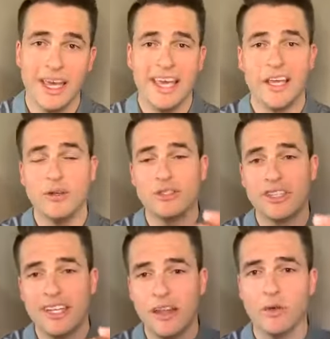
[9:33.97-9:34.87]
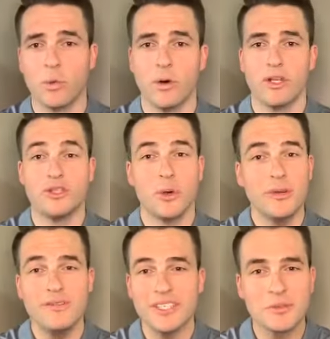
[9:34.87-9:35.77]
Here's another one. Don't
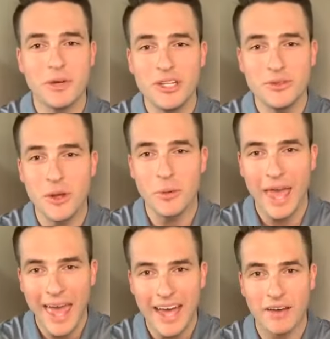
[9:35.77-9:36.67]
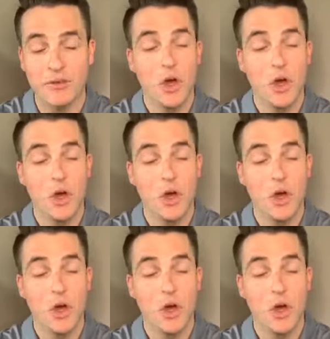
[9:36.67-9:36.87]
invest money you don't have.